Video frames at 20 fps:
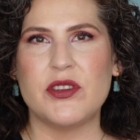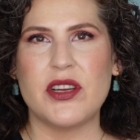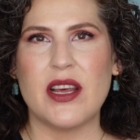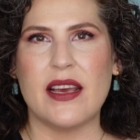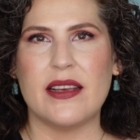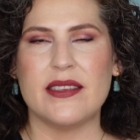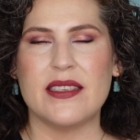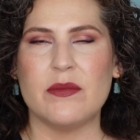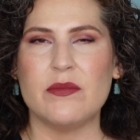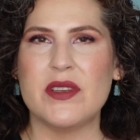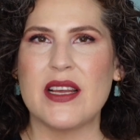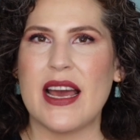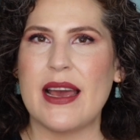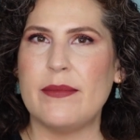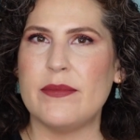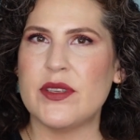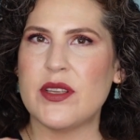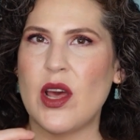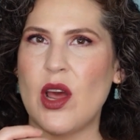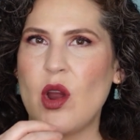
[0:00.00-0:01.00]
shades,
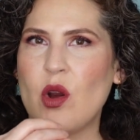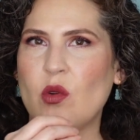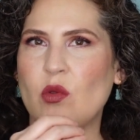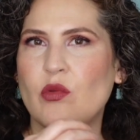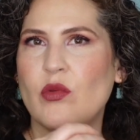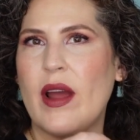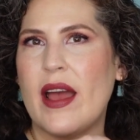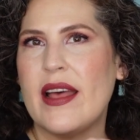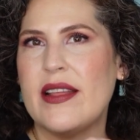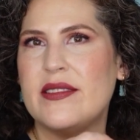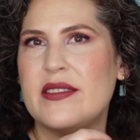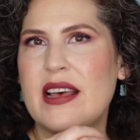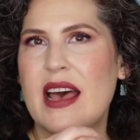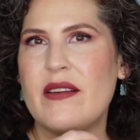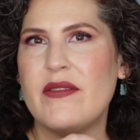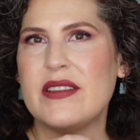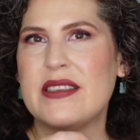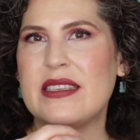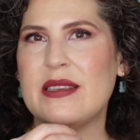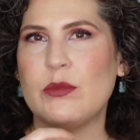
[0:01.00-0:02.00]
sometimes Reds
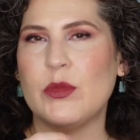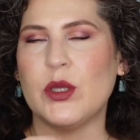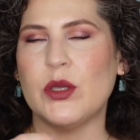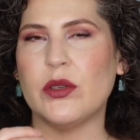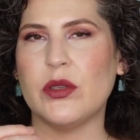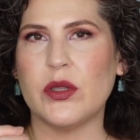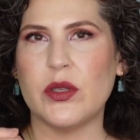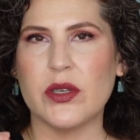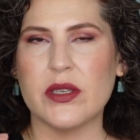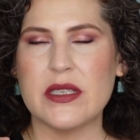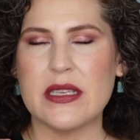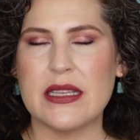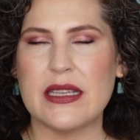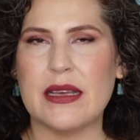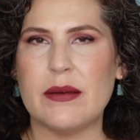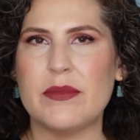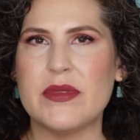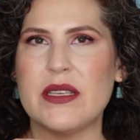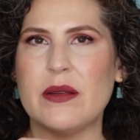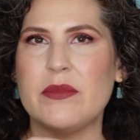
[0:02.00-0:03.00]
have a similar look to
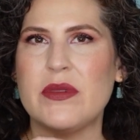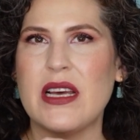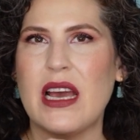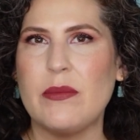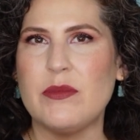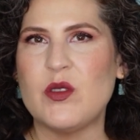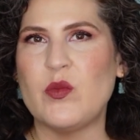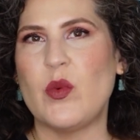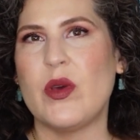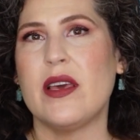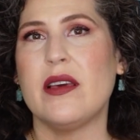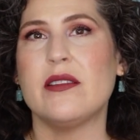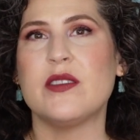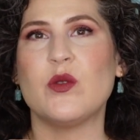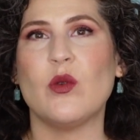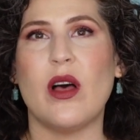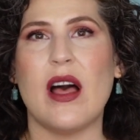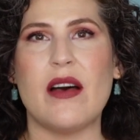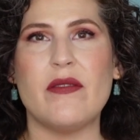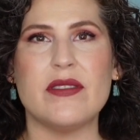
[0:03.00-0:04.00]
them. Sometimes
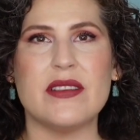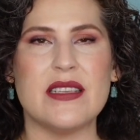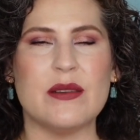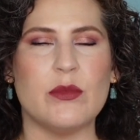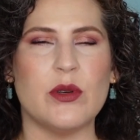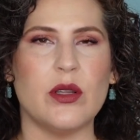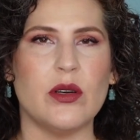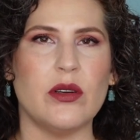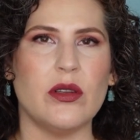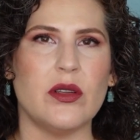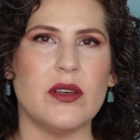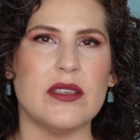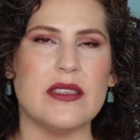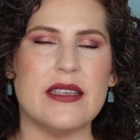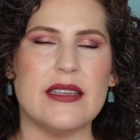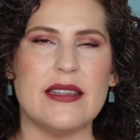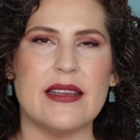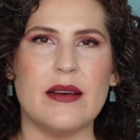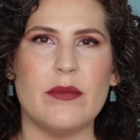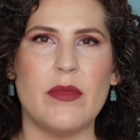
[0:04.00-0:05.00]
pinks will have a similar look
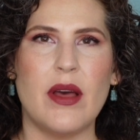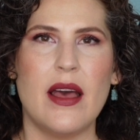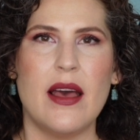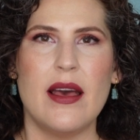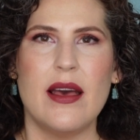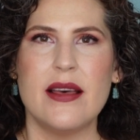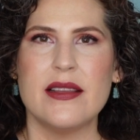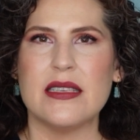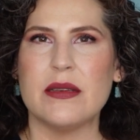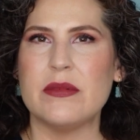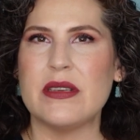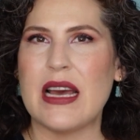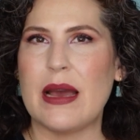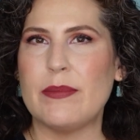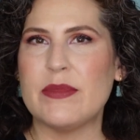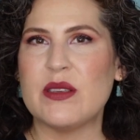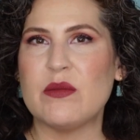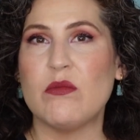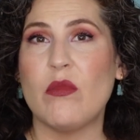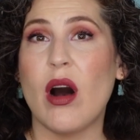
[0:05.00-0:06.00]
to them.
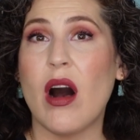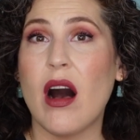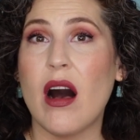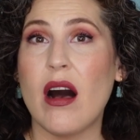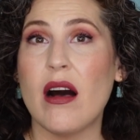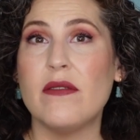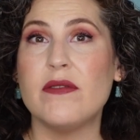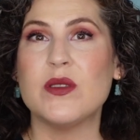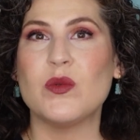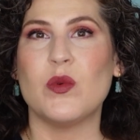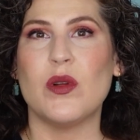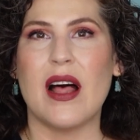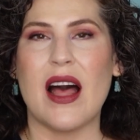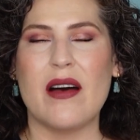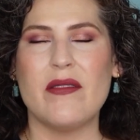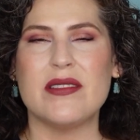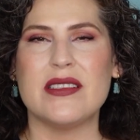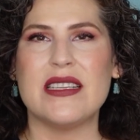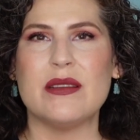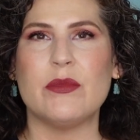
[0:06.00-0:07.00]
Sometimes mauves will
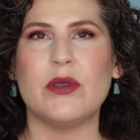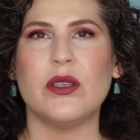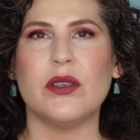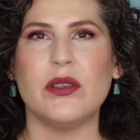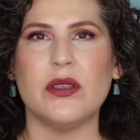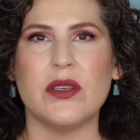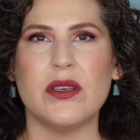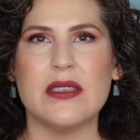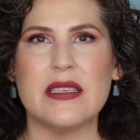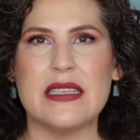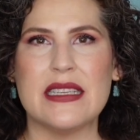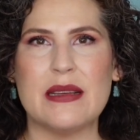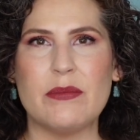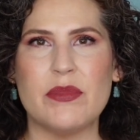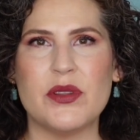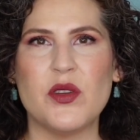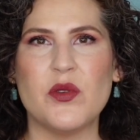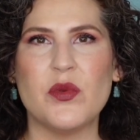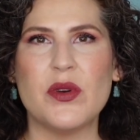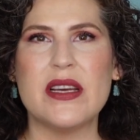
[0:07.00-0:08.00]
have a similar look to
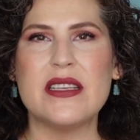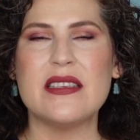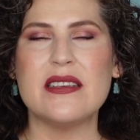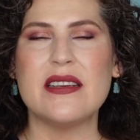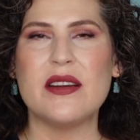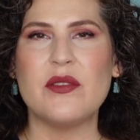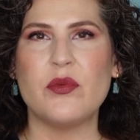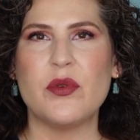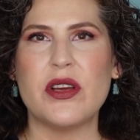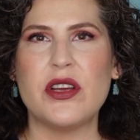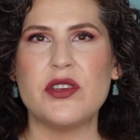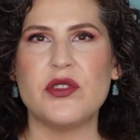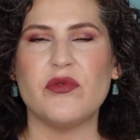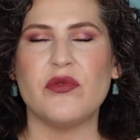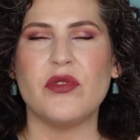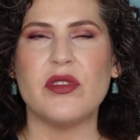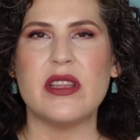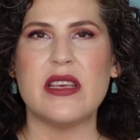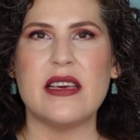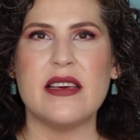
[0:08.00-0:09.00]
them. But the reason I reach
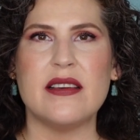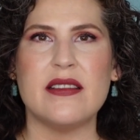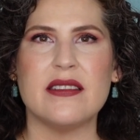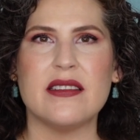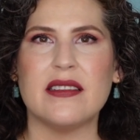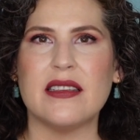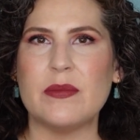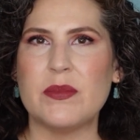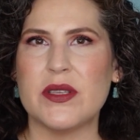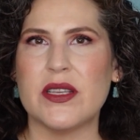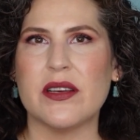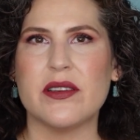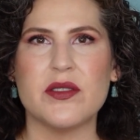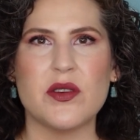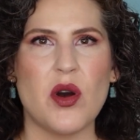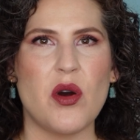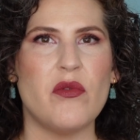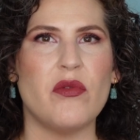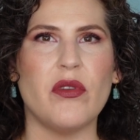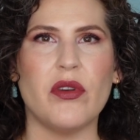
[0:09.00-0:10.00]
for these
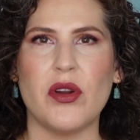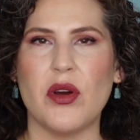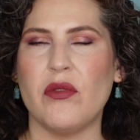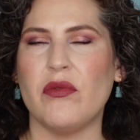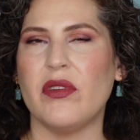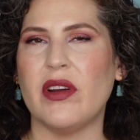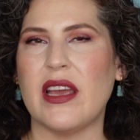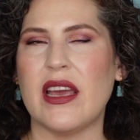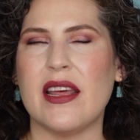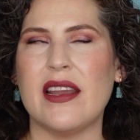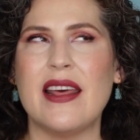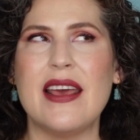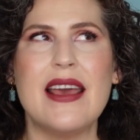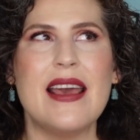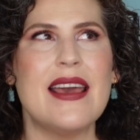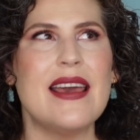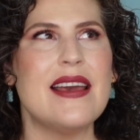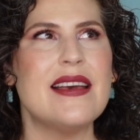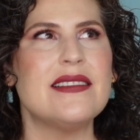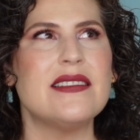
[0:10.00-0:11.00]
lipsticks over and over again
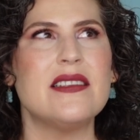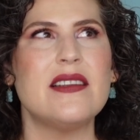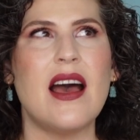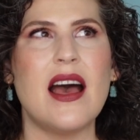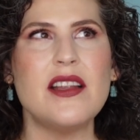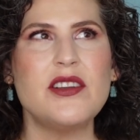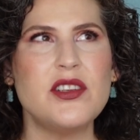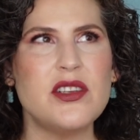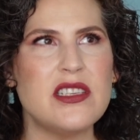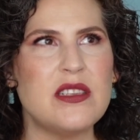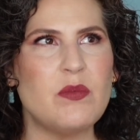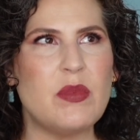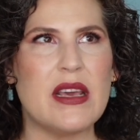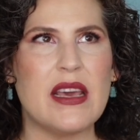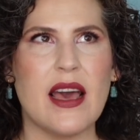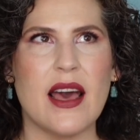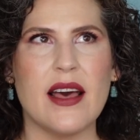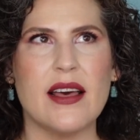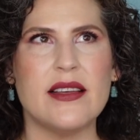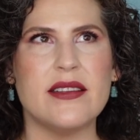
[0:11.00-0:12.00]
is not just
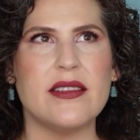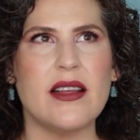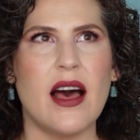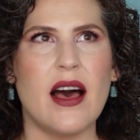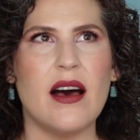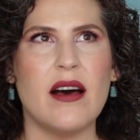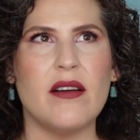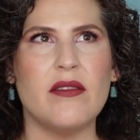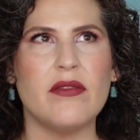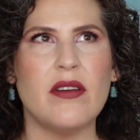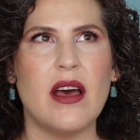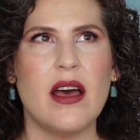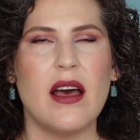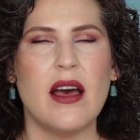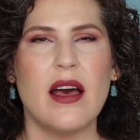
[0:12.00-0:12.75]
because of